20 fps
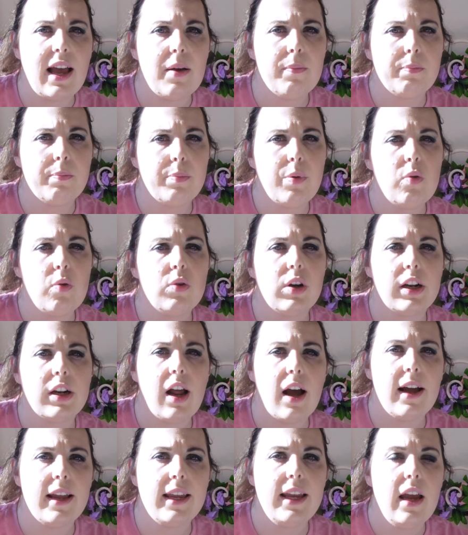that, Paul and
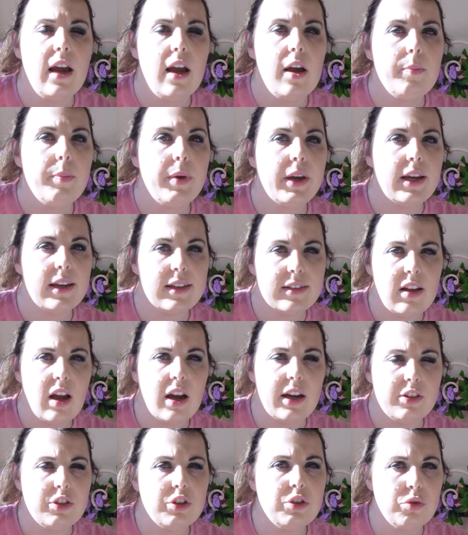I, because
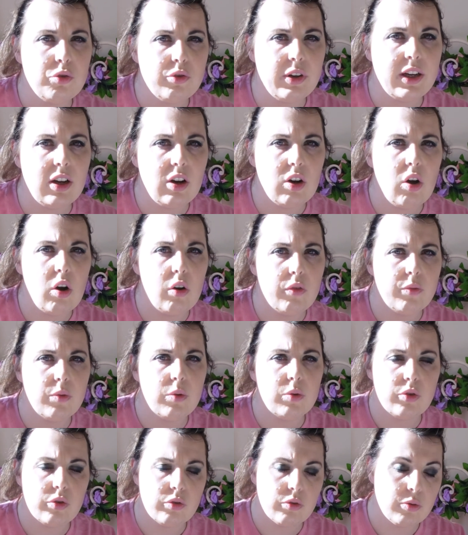I do drink a lot of
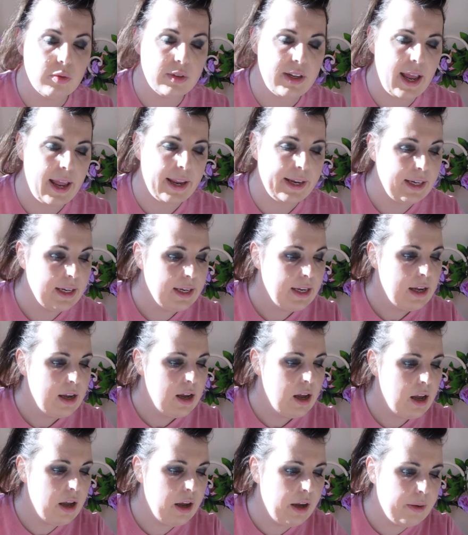water all day.
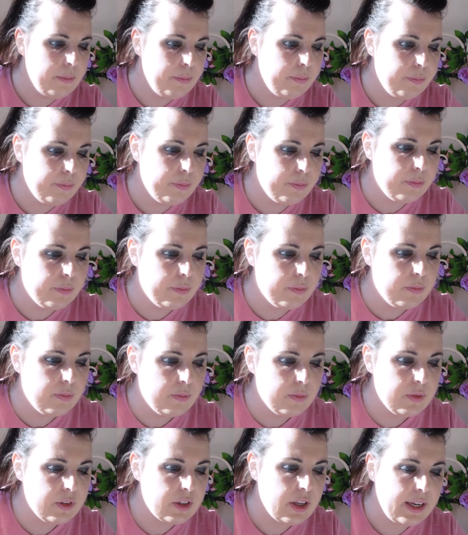
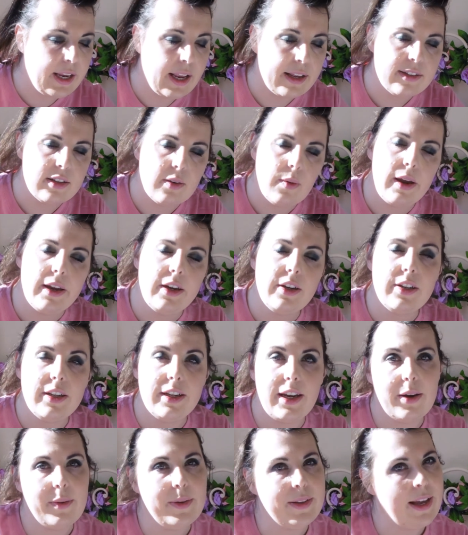So yeah, so I
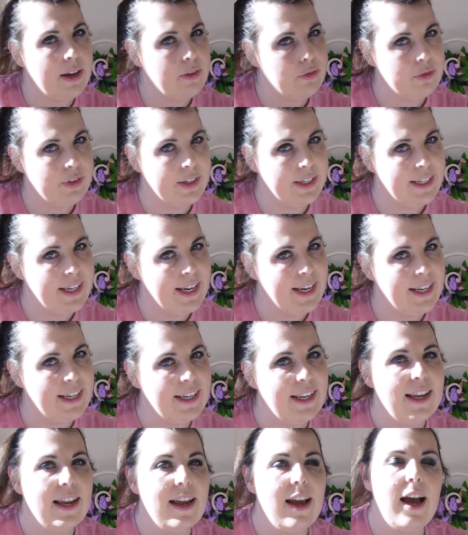couldn't go without
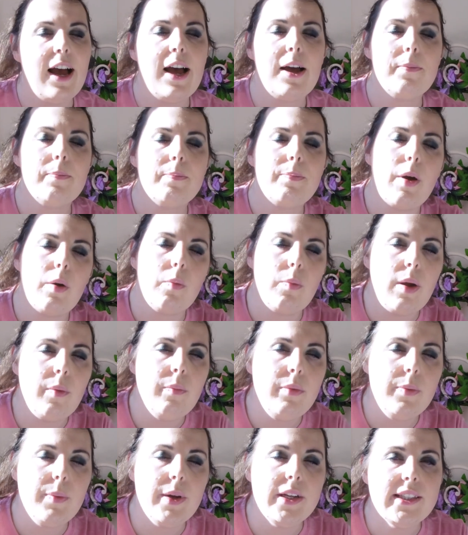drinking. But
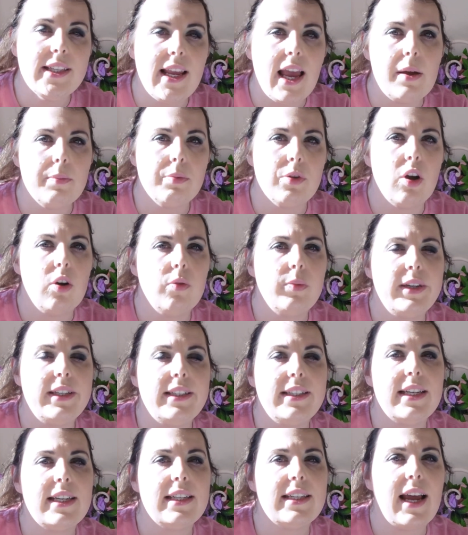when we went to Epcot, we
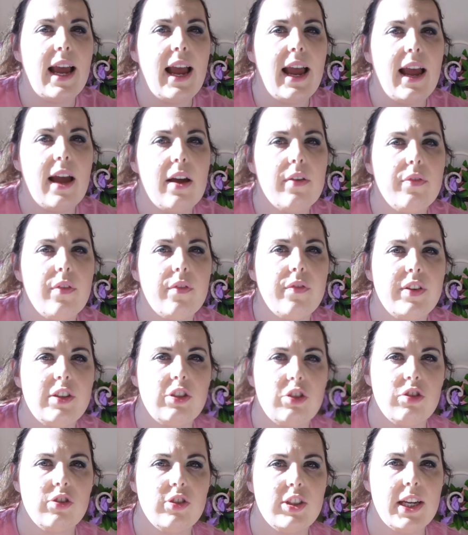did have
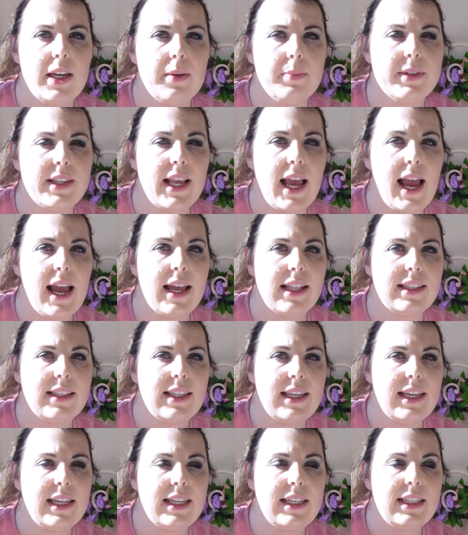fish and chips at
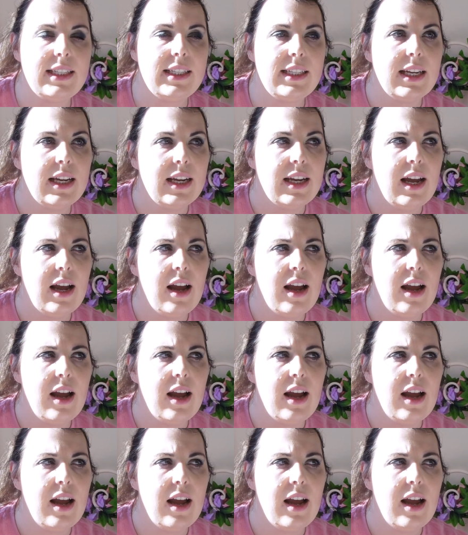the